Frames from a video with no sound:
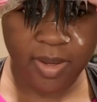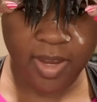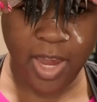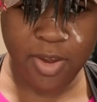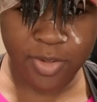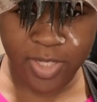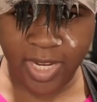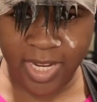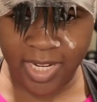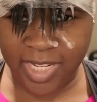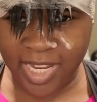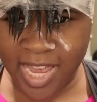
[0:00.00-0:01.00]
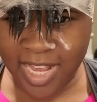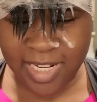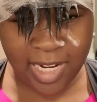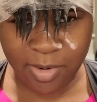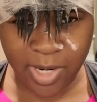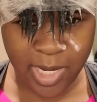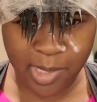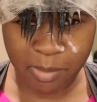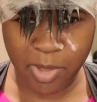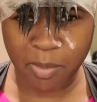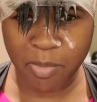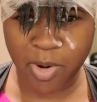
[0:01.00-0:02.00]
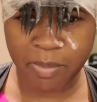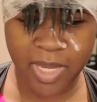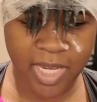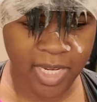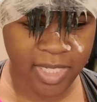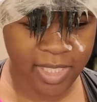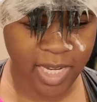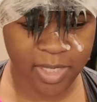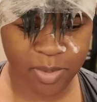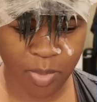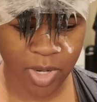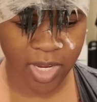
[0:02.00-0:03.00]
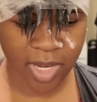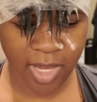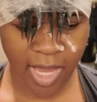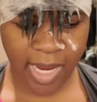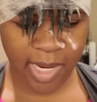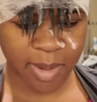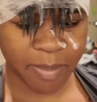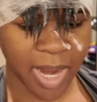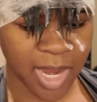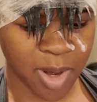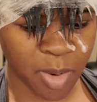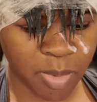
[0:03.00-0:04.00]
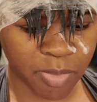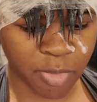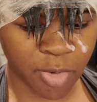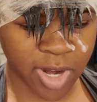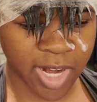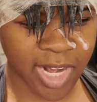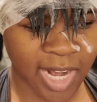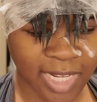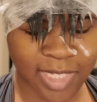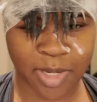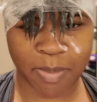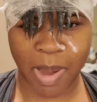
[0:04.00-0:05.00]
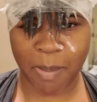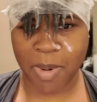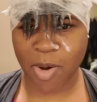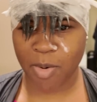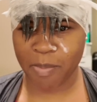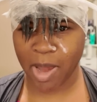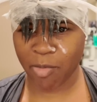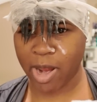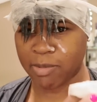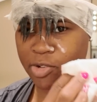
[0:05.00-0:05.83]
I used to cut these. I don't cut them no more because guess what? I cut my hair before and I took my wrap